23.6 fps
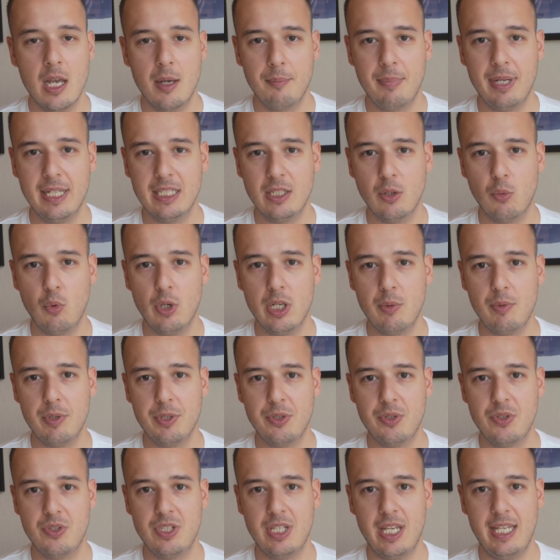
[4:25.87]
But what I want
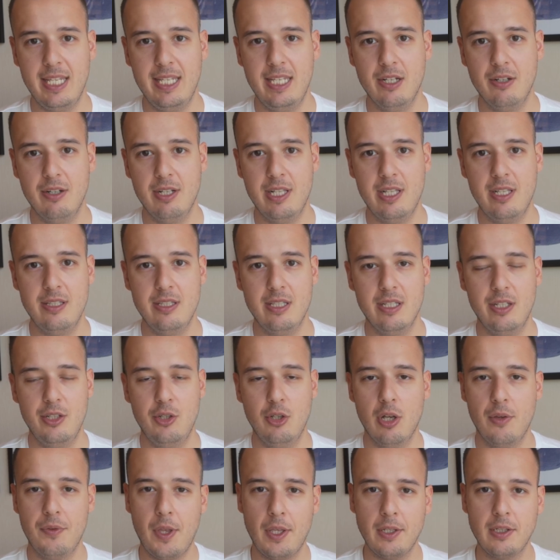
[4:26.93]
to say here is
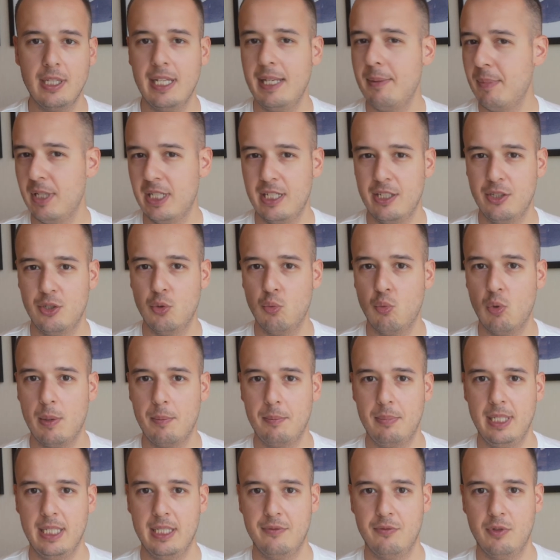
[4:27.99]
you're not limited to one
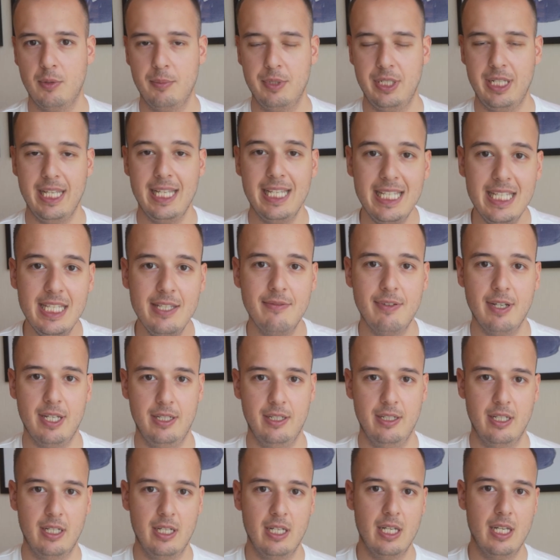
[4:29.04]
platform.
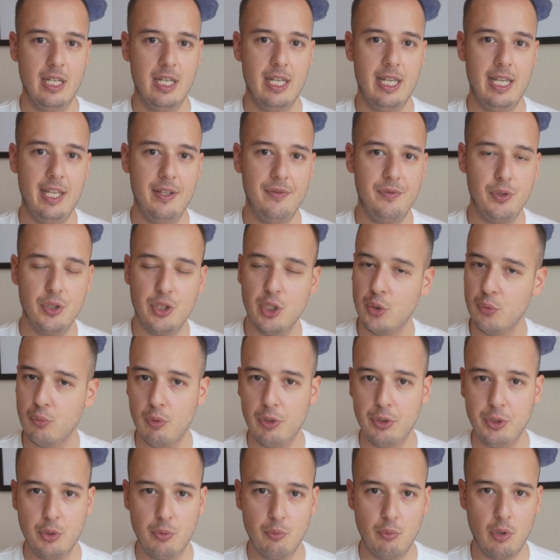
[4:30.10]
Even if you don't
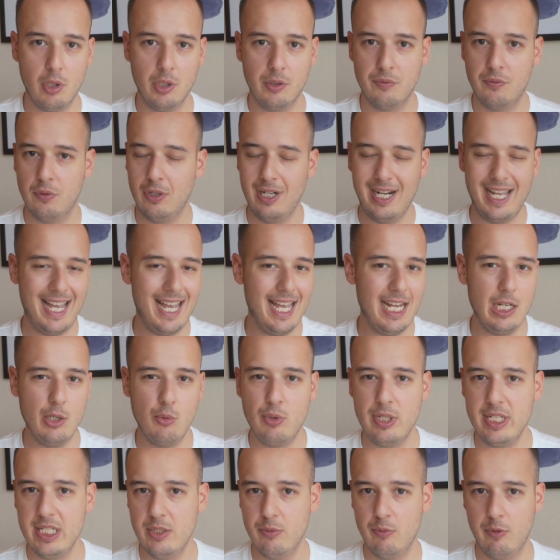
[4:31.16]
want to work for any
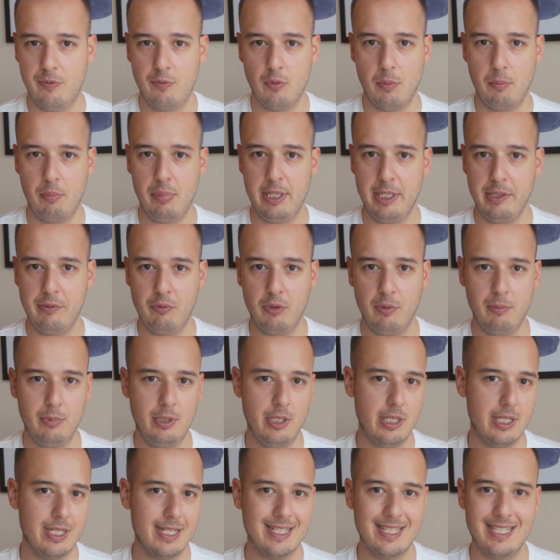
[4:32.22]
reason with one platform,
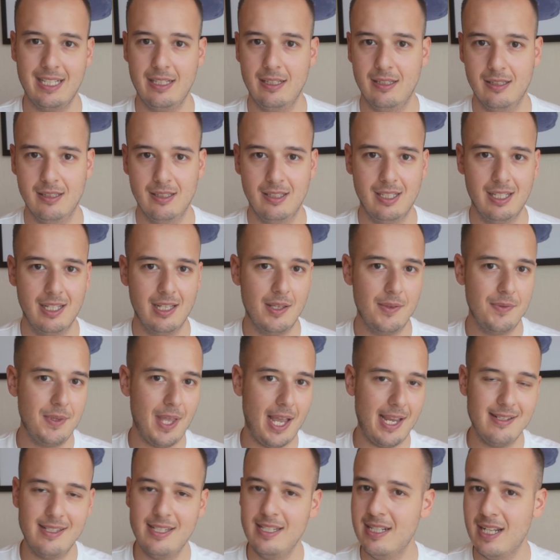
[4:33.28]
there are still
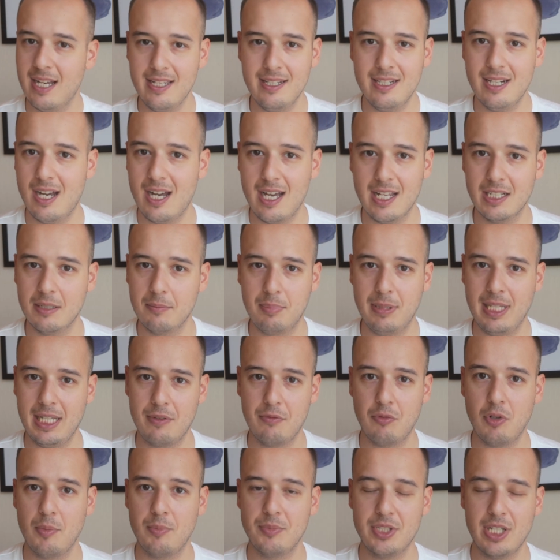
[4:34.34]
99 other
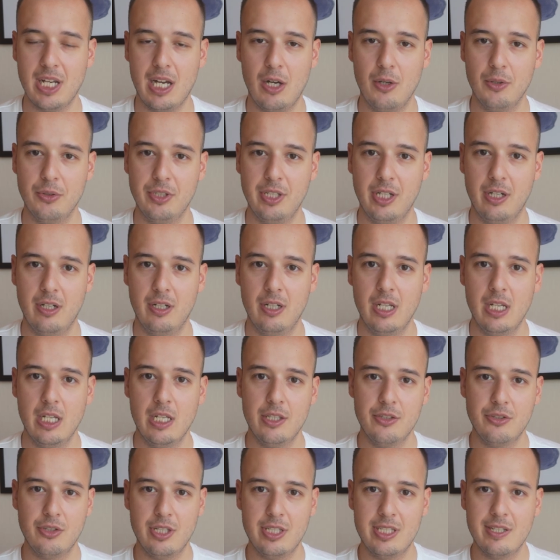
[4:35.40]
platforms out there.
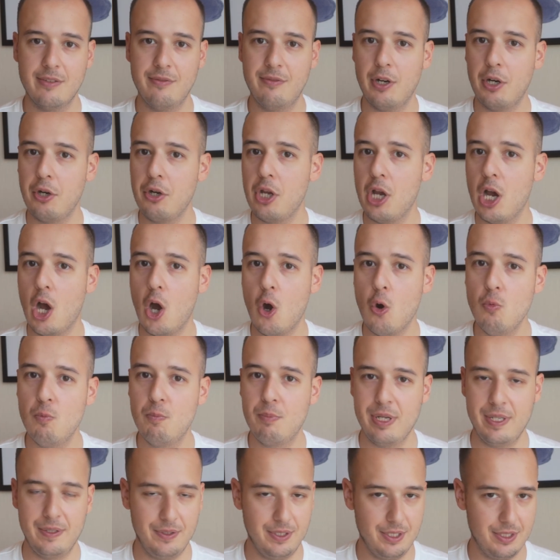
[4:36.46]
So it's a very
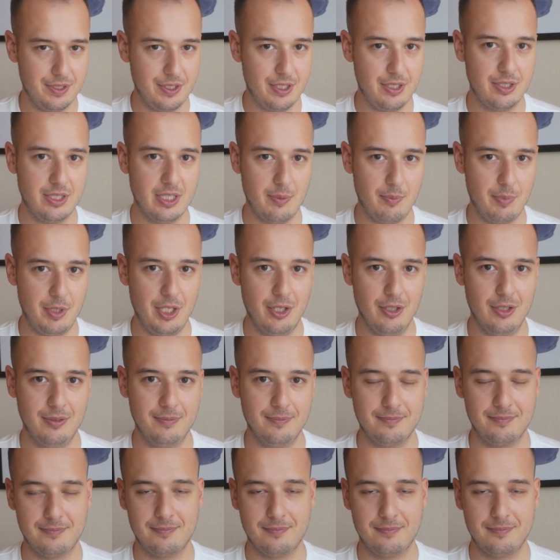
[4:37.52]
open system here.